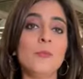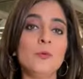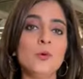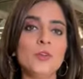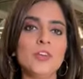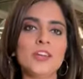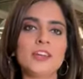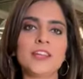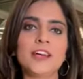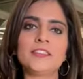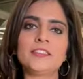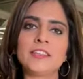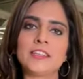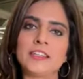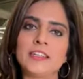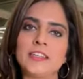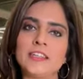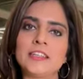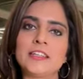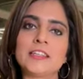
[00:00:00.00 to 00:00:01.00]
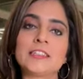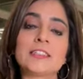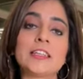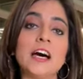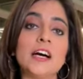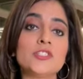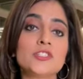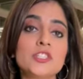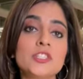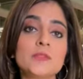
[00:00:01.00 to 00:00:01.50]
Amul and Nandini, India's
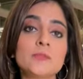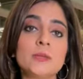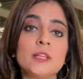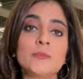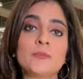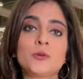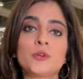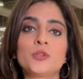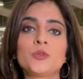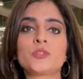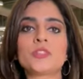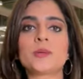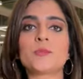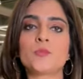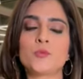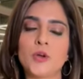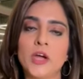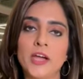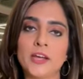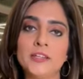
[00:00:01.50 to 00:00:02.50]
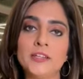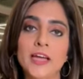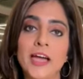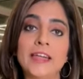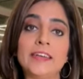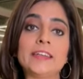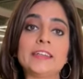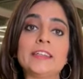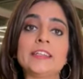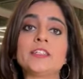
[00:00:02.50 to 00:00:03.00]
largest milk producing brand
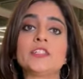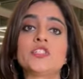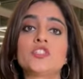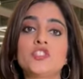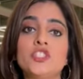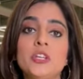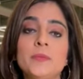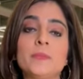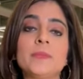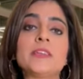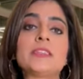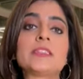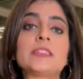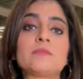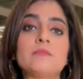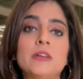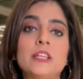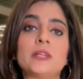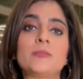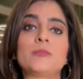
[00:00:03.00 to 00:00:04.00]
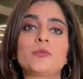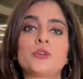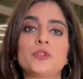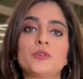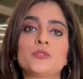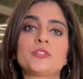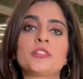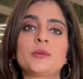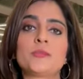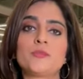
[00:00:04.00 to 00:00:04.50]
and India's cheapest milk
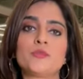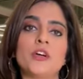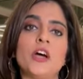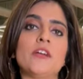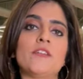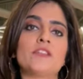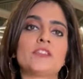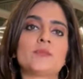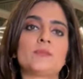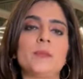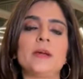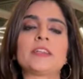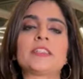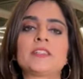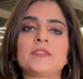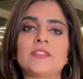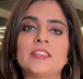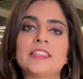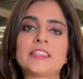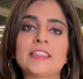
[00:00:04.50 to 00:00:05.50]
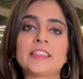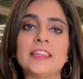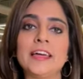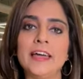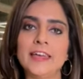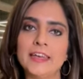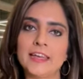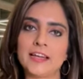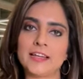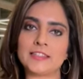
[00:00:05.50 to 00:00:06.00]
producing brand, respectively, is in the
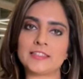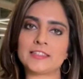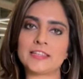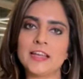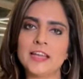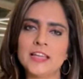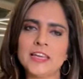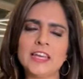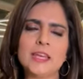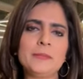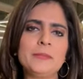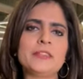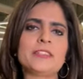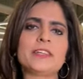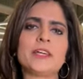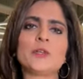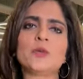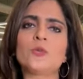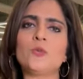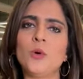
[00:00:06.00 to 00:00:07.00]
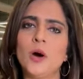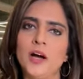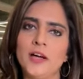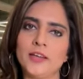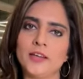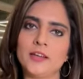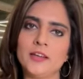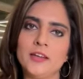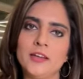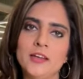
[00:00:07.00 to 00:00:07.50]
headlines. Let me tell you why.
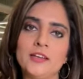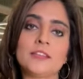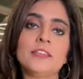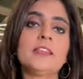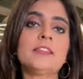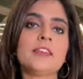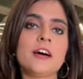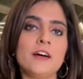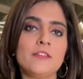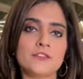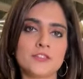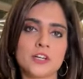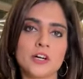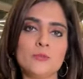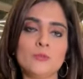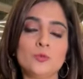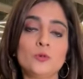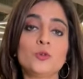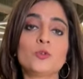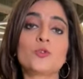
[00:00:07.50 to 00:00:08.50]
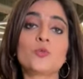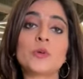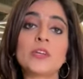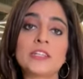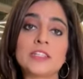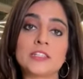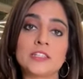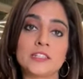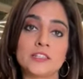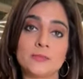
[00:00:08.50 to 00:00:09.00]
This after Amul
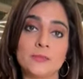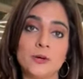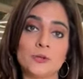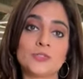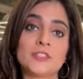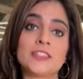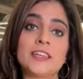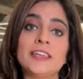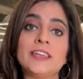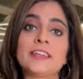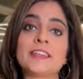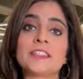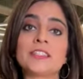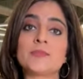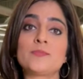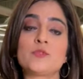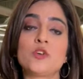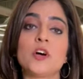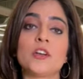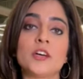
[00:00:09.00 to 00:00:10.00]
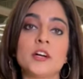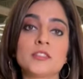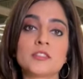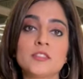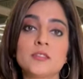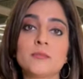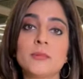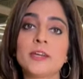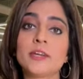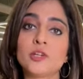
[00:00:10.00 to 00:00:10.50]
tweeted about selling its products
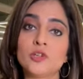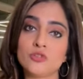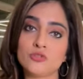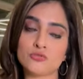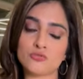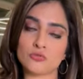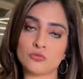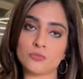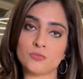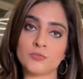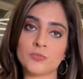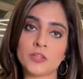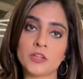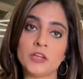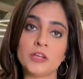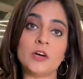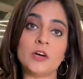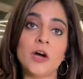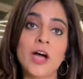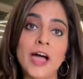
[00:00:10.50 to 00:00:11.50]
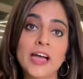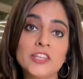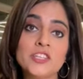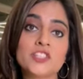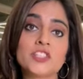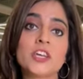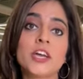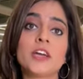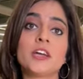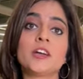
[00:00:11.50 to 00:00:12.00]
in Bengaluru. Now,
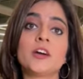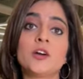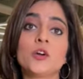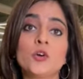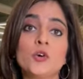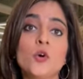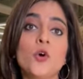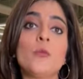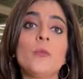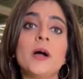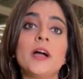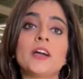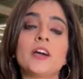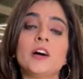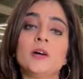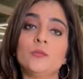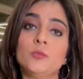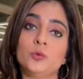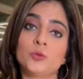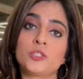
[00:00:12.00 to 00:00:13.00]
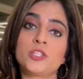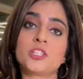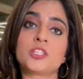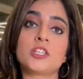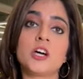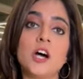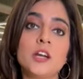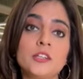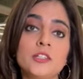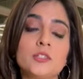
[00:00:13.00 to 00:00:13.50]
hashtag go back Amul
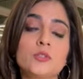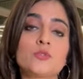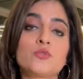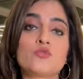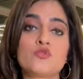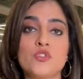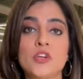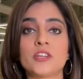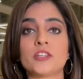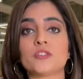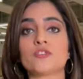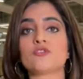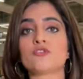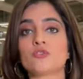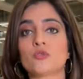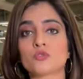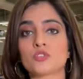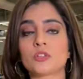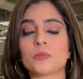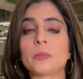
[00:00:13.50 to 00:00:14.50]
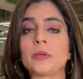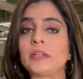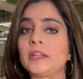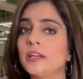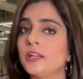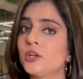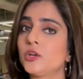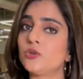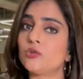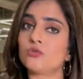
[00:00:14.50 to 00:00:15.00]
started to trend on social media
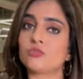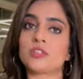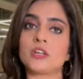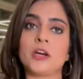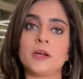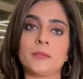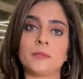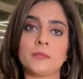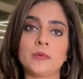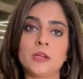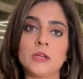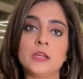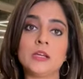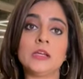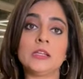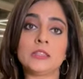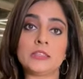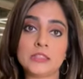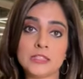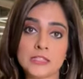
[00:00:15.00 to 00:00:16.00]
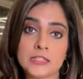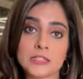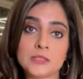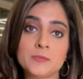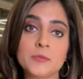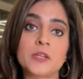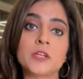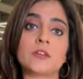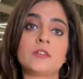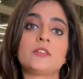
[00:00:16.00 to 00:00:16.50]
in no time. This
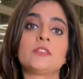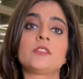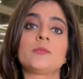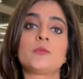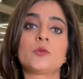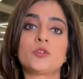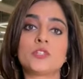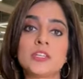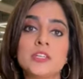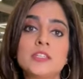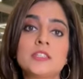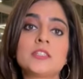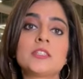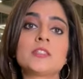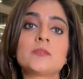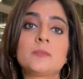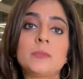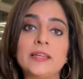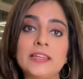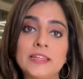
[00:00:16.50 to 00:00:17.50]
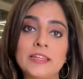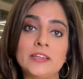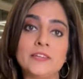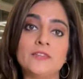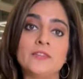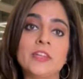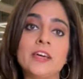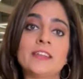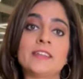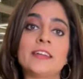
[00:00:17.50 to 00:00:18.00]
because the protesters
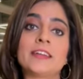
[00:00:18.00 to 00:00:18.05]
believed